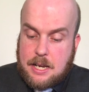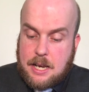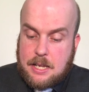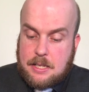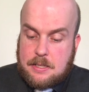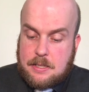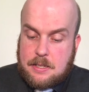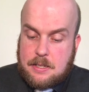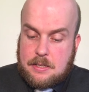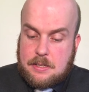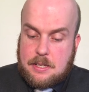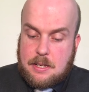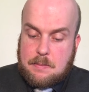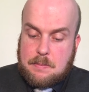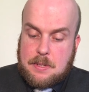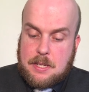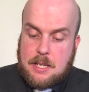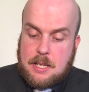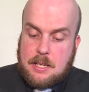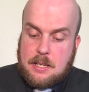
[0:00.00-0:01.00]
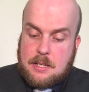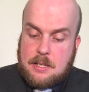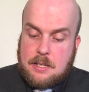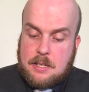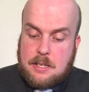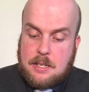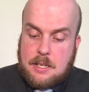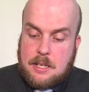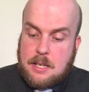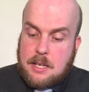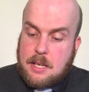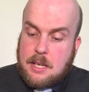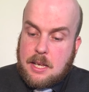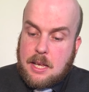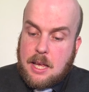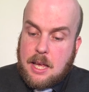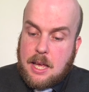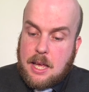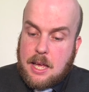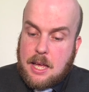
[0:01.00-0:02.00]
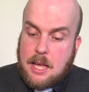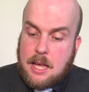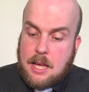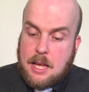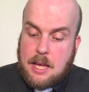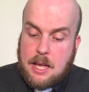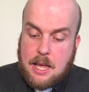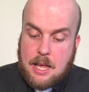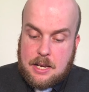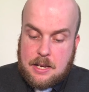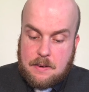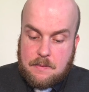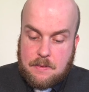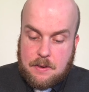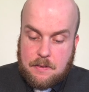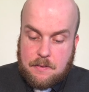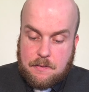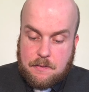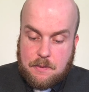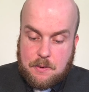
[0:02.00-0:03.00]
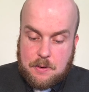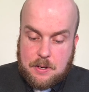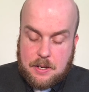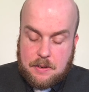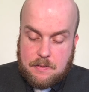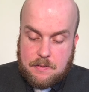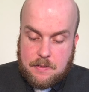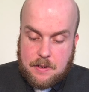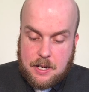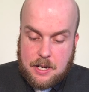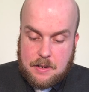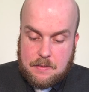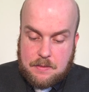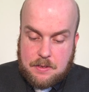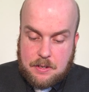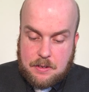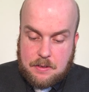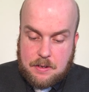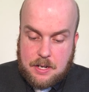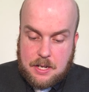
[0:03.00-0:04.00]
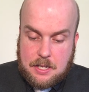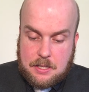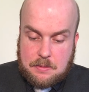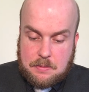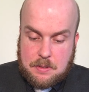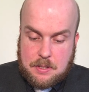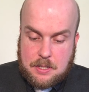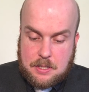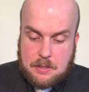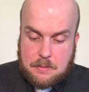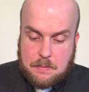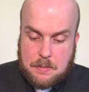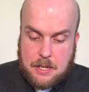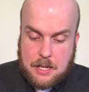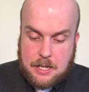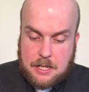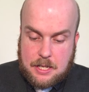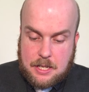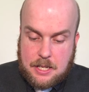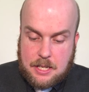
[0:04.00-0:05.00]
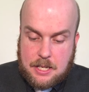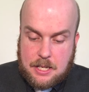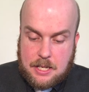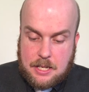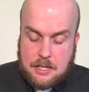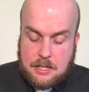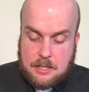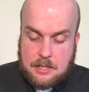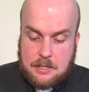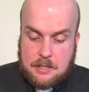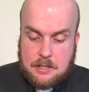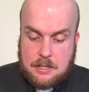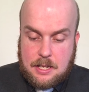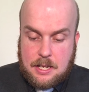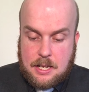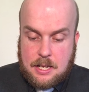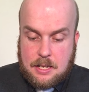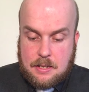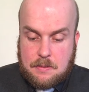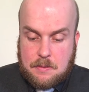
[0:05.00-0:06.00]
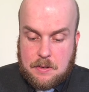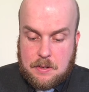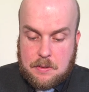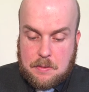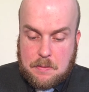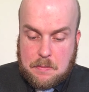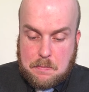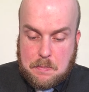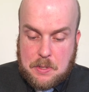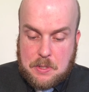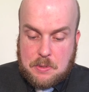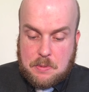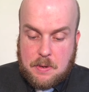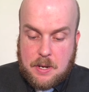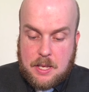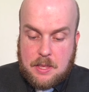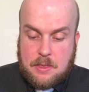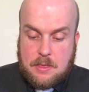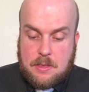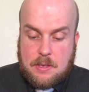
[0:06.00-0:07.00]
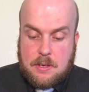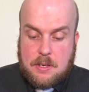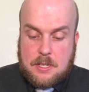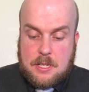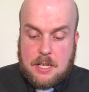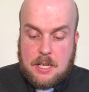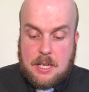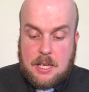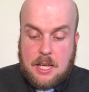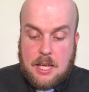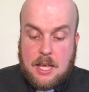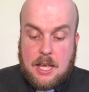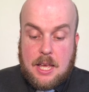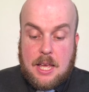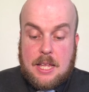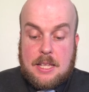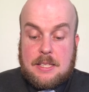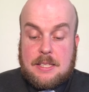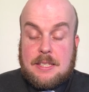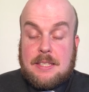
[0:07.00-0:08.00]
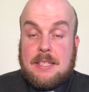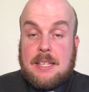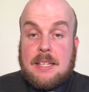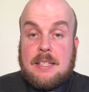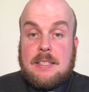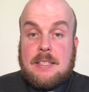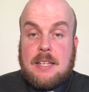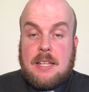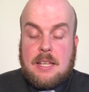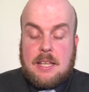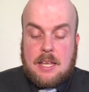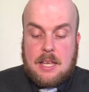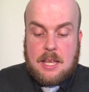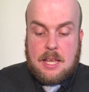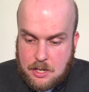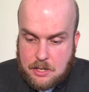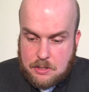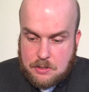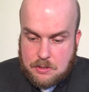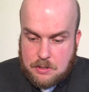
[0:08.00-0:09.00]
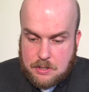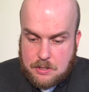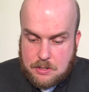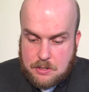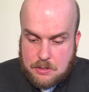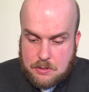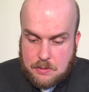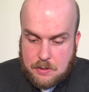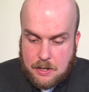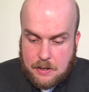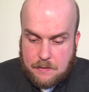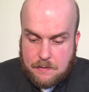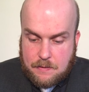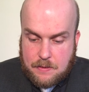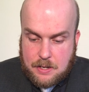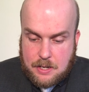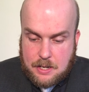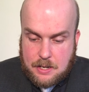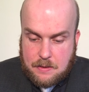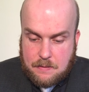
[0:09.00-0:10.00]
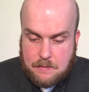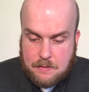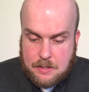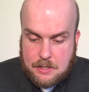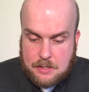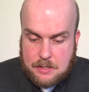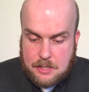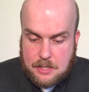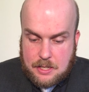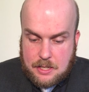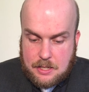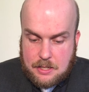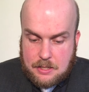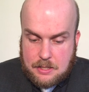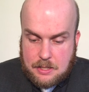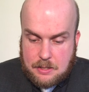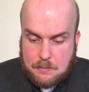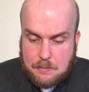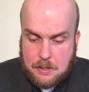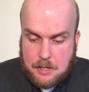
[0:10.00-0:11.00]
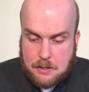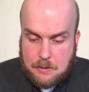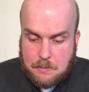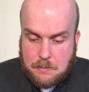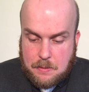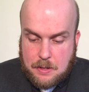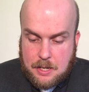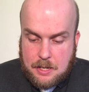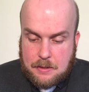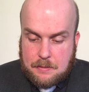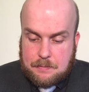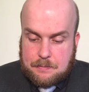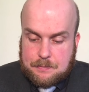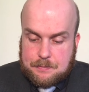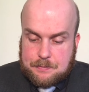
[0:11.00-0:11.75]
x-intercept here. At every 45 degrees, which is about here, well, between 30 and 60, 225 is here, that'll be at 1,